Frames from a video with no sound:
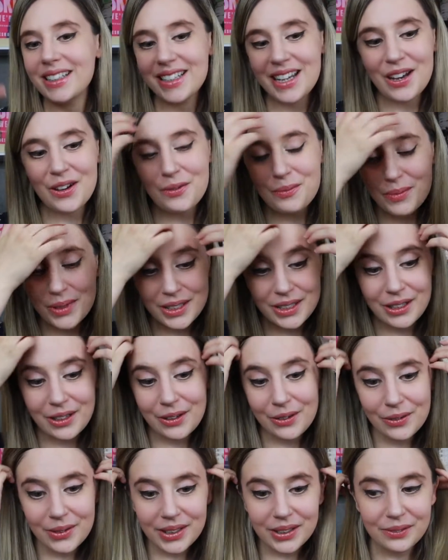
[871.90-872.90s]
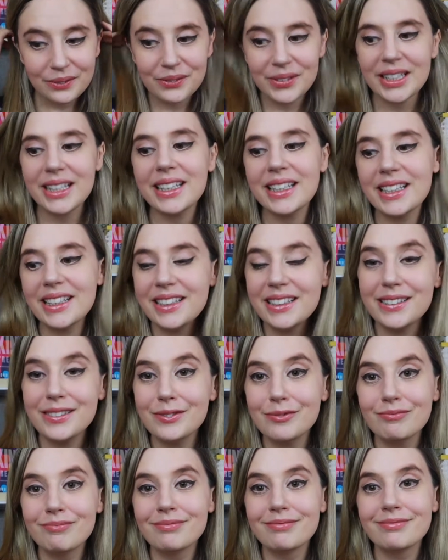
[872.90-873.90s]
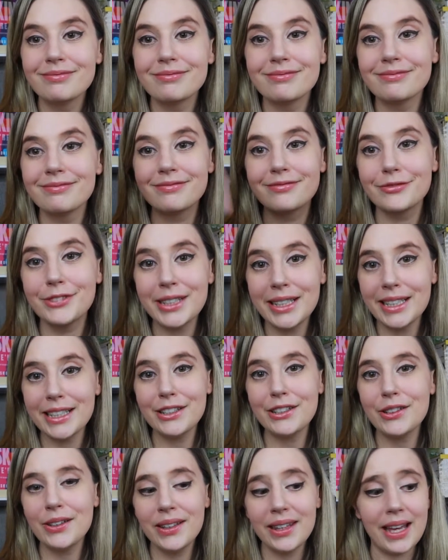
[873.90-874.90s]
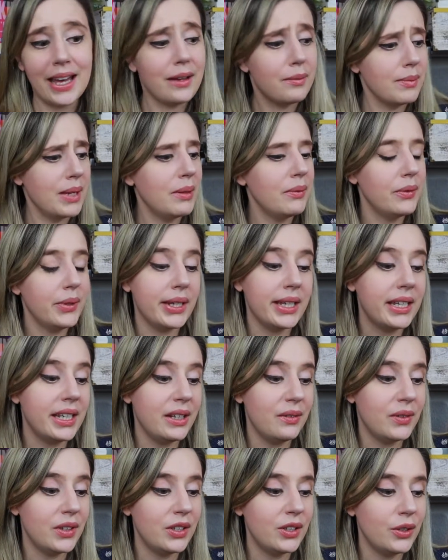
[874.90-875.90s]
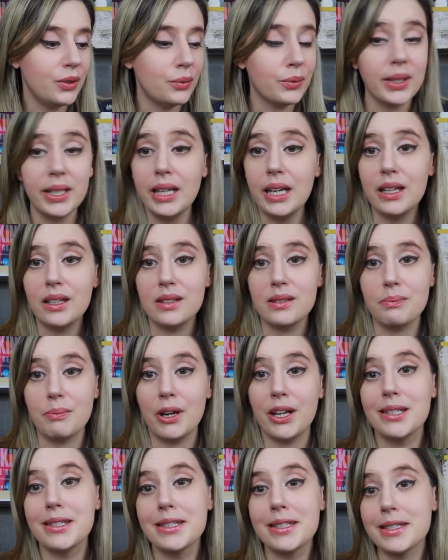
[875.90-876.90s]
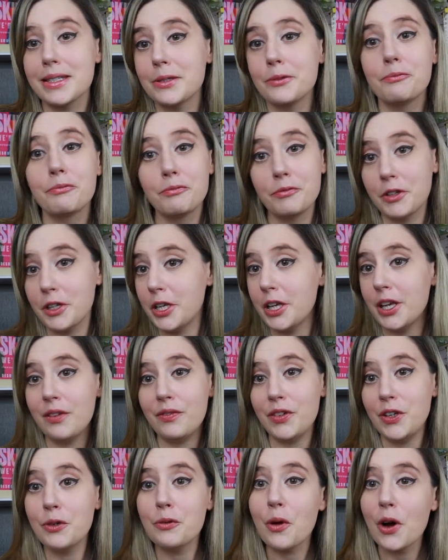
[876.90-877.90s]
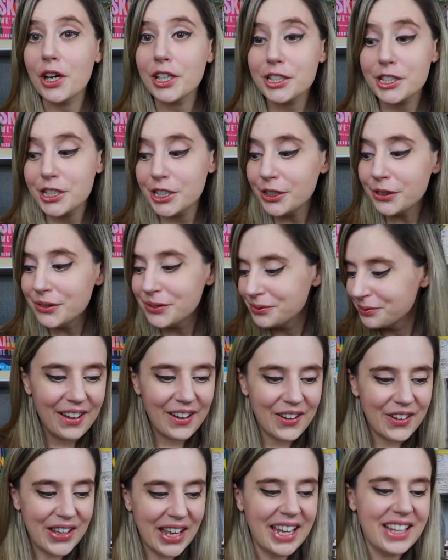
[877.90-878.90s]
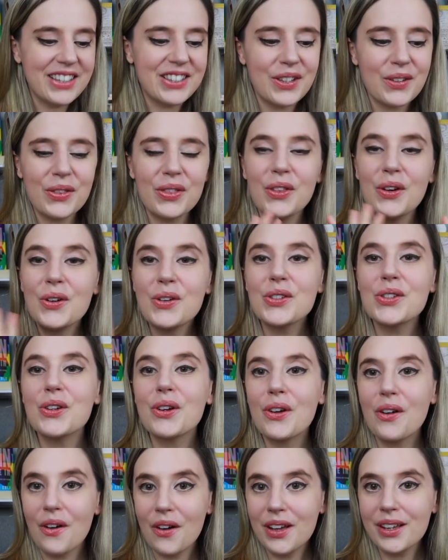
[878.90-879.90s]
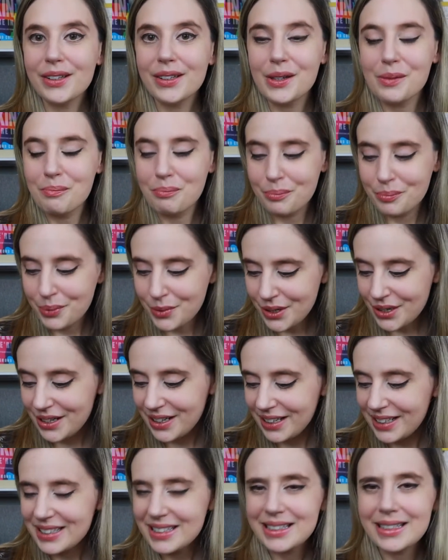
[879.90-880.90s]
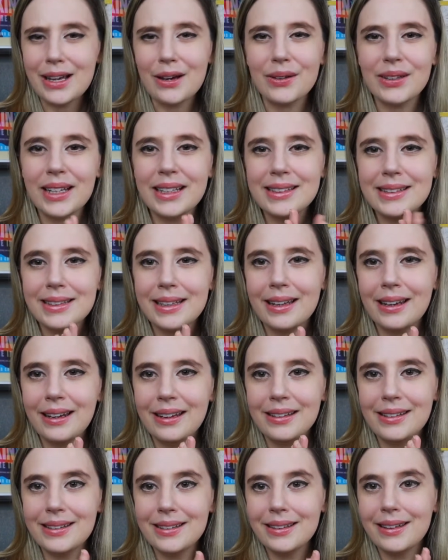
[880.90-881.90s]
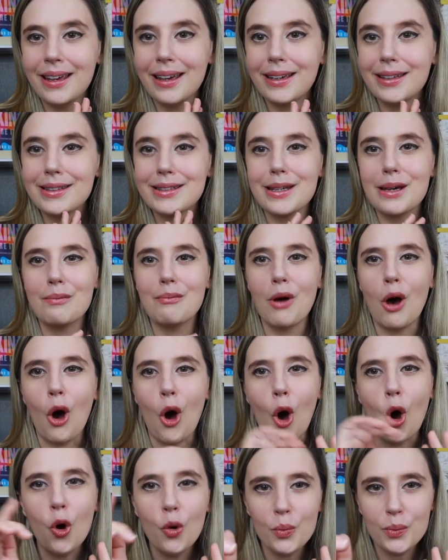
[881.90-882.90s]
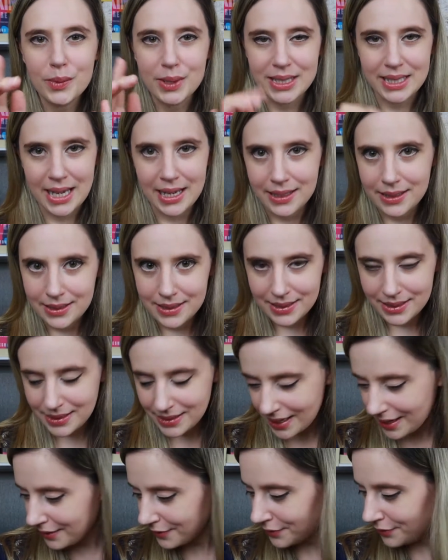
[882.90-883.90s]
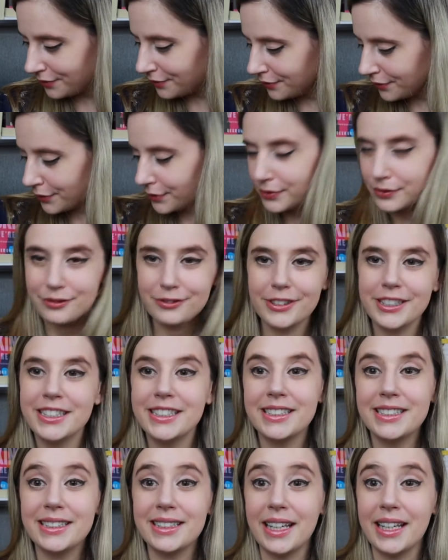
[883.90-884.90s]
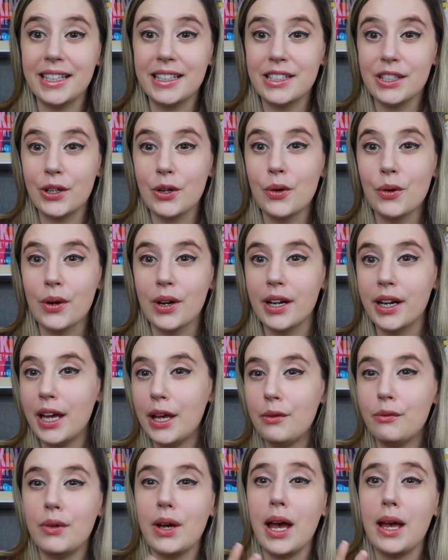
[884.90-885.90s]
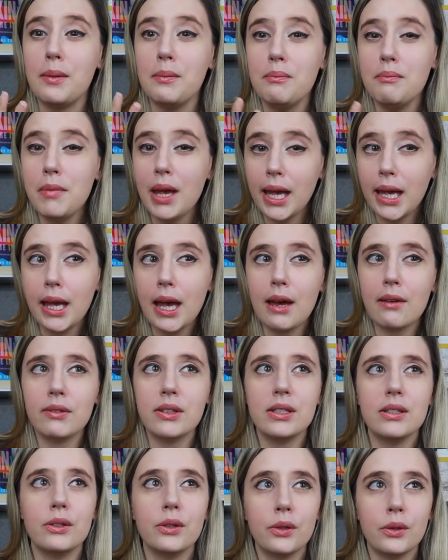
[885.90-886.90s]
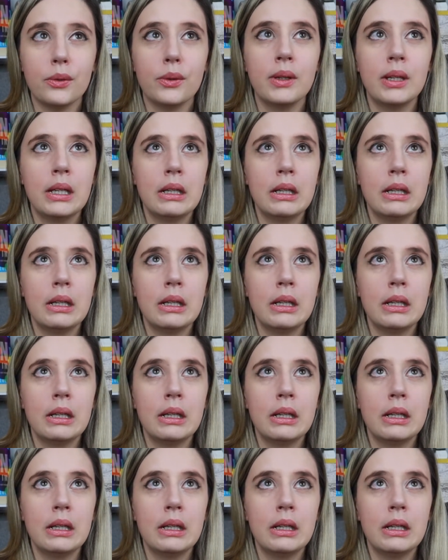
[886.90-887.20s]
down below and we can do that. Maybe we can even do reading sprints if you want to. Okay, so those are all the books. Now let's get into like some Homesense stuff, which is like decor. And I may have to